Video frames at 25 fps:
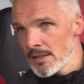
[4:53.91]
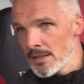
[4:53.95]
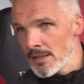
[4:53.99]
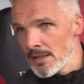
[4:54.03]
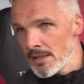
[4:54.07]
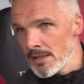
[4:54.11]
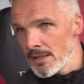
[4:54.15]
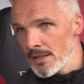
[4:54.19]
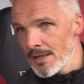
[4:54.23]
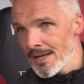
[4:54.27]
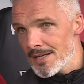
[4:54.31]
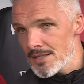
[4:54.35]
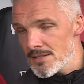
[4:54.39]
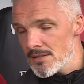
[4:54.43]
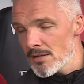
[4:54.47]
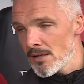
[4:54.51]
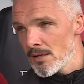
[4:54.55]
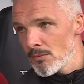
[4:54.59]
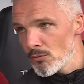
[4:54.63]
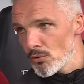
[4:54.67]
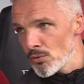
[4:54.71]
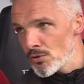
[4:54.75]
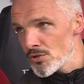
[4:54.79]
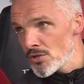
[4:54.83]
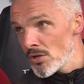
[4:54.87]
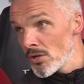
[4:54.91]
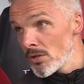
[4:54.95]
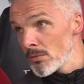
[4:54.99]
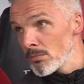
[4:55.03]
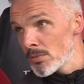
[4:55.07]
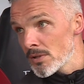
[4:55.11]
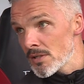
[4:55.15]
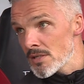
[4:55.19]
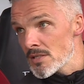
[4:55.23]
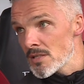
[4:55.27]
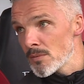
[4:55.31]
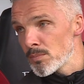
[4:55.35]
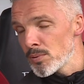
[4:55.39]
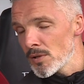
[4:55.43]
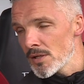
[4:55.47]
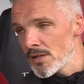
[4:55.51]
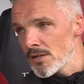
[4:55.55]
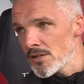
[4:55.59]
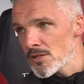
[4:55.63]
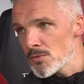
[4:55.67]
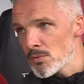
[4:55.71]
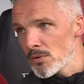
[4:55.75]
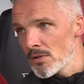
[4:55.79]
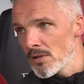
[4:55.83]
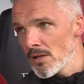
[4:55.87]
uh, as time goes on because the
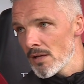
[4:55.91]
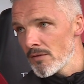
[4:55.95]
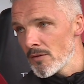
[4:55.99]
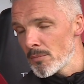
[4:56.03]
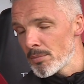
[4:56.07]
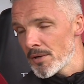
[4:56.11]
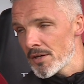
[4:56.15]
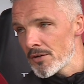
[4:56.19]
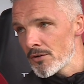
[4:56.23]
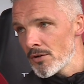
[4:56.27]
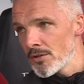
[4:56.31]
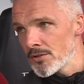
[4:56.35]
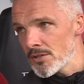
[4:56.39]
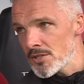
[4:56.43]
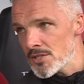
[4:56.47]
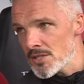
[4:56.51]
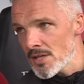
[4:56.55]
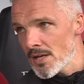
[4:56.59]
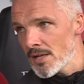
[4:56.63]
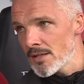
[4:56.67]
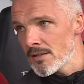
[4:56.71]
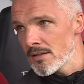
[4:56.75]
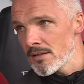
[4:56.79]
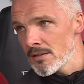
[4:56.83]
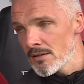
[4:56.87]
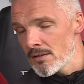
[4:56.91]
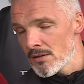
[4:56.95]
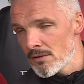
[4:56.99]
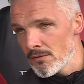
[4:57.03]
players will have a better understanding